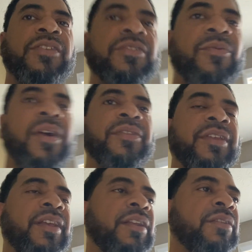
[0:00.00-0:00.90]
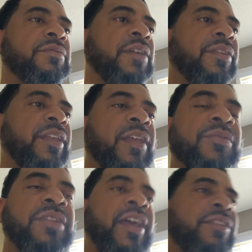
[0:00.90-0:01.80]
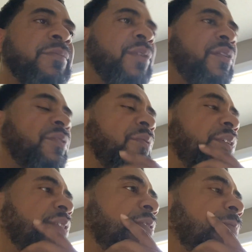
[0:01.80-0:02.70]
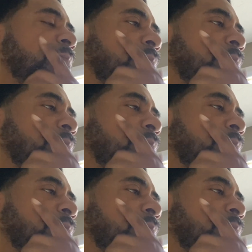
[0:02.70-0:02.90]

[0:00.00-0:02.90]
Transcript: So one thing, I think it was Lazy Bone or either